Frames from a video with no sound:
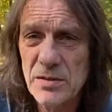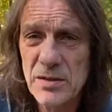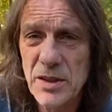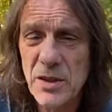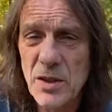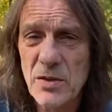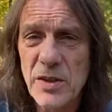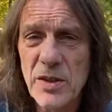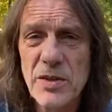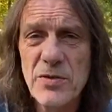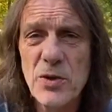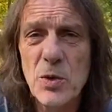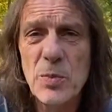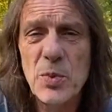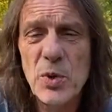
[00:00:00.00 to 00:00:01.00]
you know, very
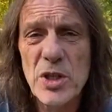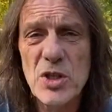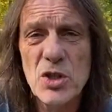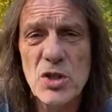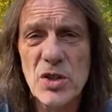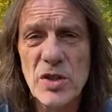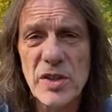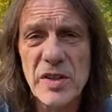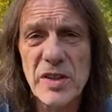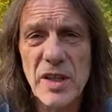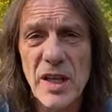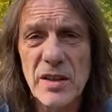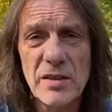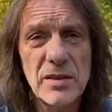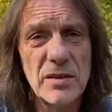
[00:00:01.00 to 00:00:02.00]
few preachers
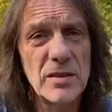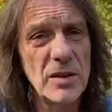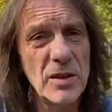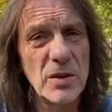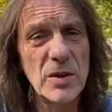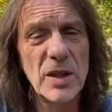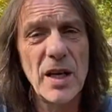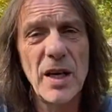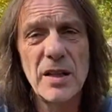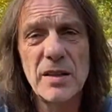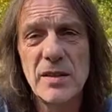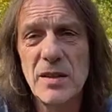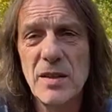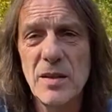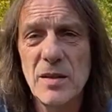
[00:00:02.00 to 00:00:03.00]
that, you know, we got
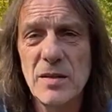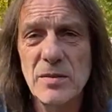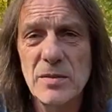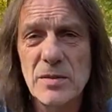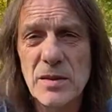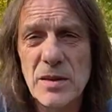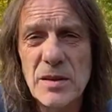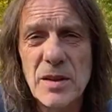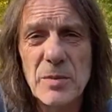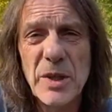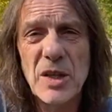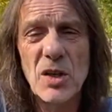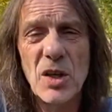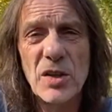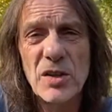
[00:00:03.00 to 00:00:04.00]
I think
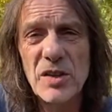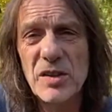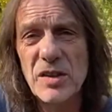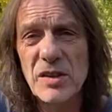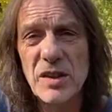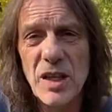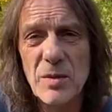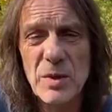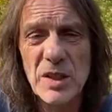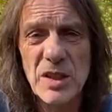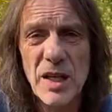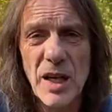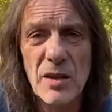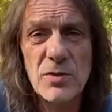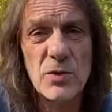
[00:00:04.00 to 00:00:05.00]
McCarthy's his name in
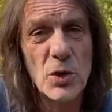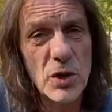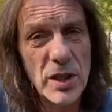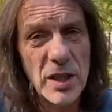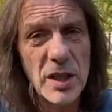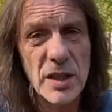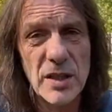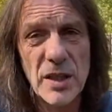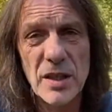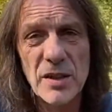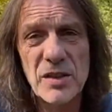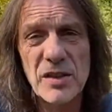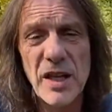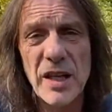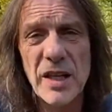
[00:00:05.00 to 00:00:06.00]
California, that
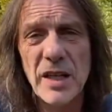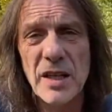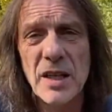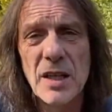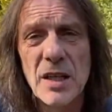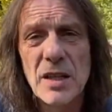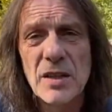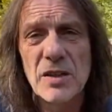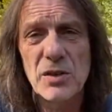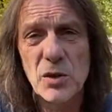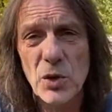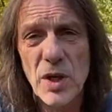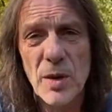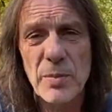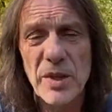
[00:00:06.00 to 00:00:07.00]
is
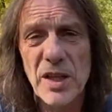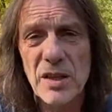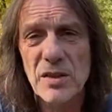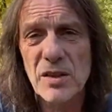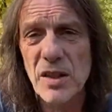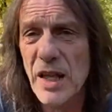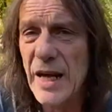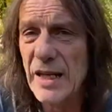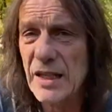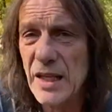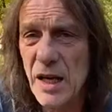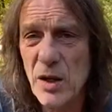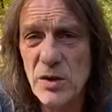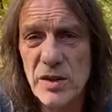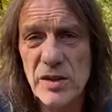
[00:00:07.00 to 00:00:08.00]
stood up against the
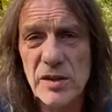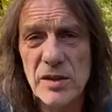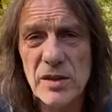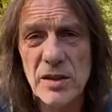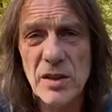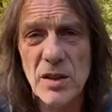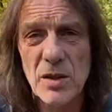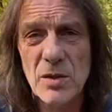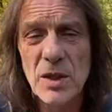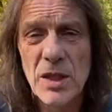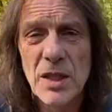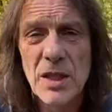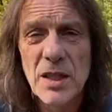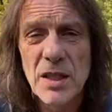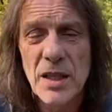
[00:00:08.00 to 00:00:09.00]
lockdowns. You know,
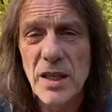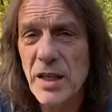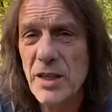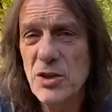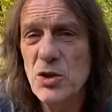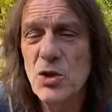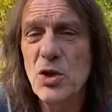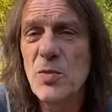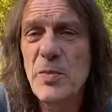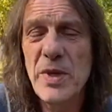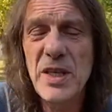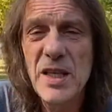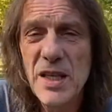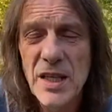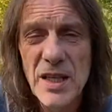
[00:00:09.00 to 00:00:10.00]
it shouldn't
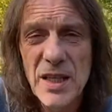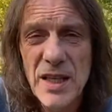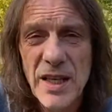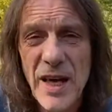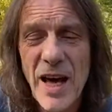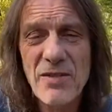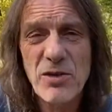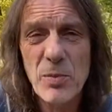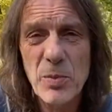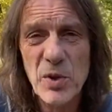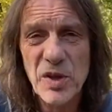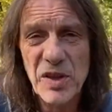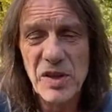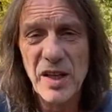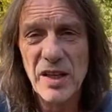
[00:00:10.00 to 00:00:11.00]
be
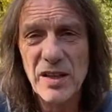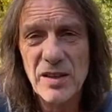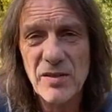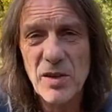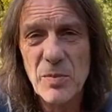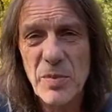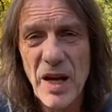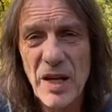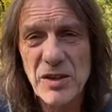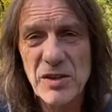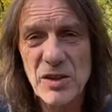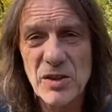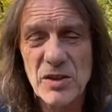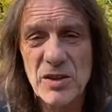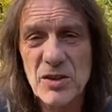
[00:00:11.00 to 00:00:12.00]
0.5% of the
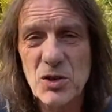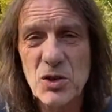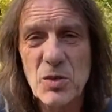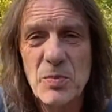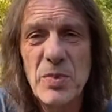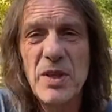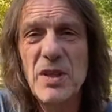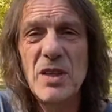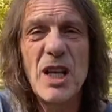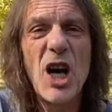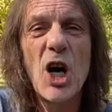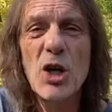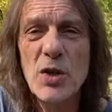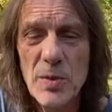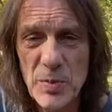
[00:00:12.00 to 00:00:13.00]
pastors. It should be
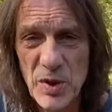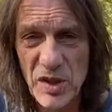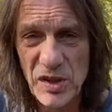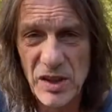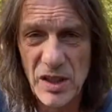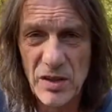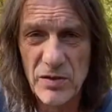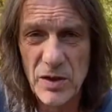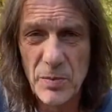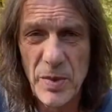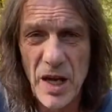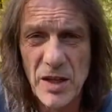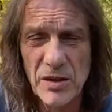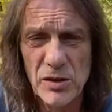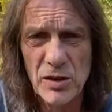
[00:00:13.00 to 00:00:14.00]
100% of the
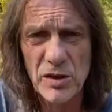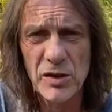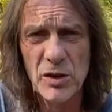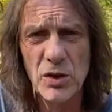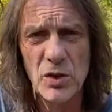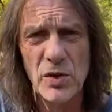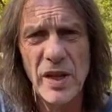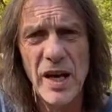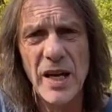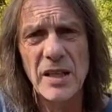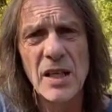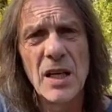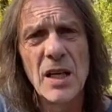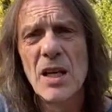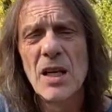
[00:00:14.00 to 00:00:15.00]
pastors to do that.
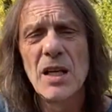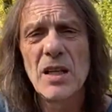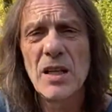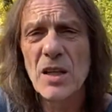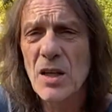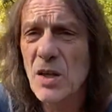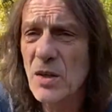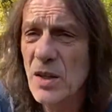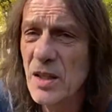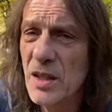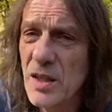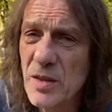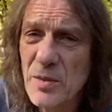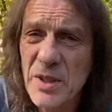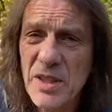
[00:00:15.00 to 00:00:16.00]
You know,
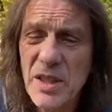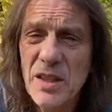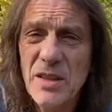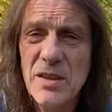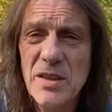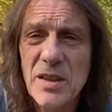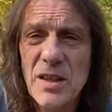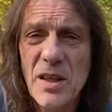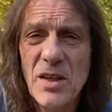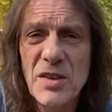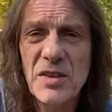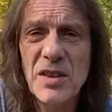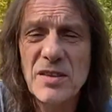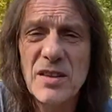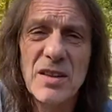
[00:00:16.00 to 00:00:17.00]
I mean,
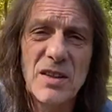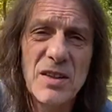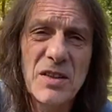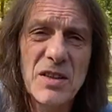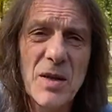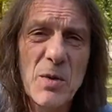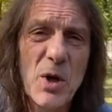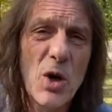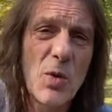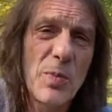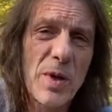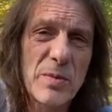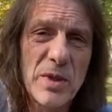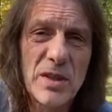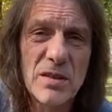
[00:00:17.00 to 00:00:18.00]
there is some hope.
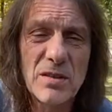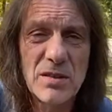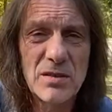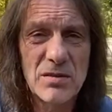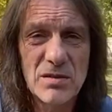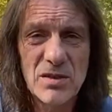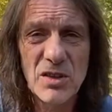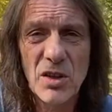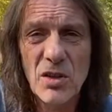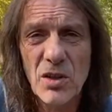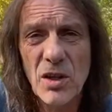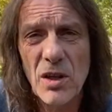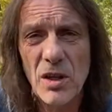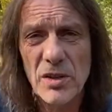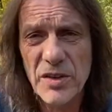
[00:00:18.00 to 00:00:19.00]
I mean, Tucker
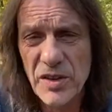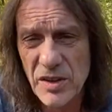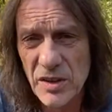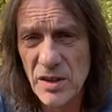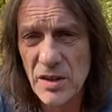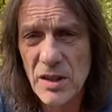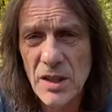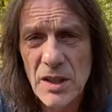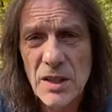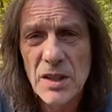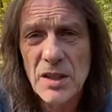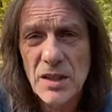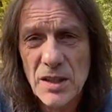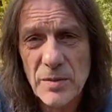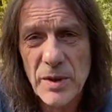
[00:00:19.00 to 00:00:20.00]
Carlson,
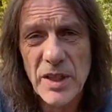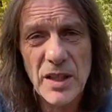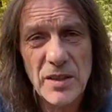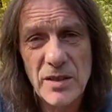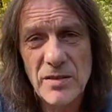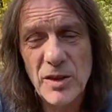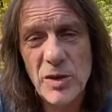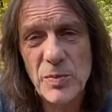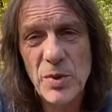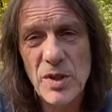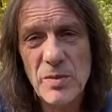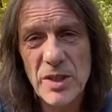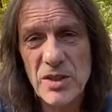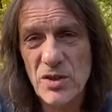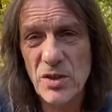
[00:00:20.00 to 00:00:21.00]
I mean, he's
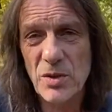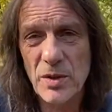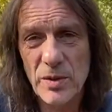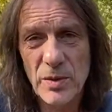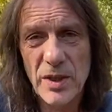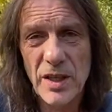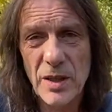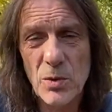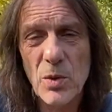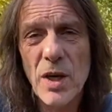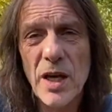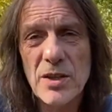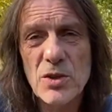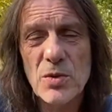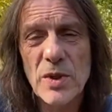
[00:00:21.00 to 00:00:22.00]
pretty much the only one I
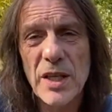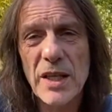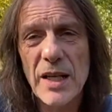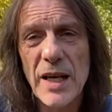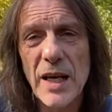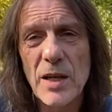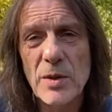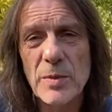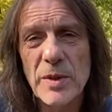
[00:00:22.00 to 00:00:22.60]
watch right now,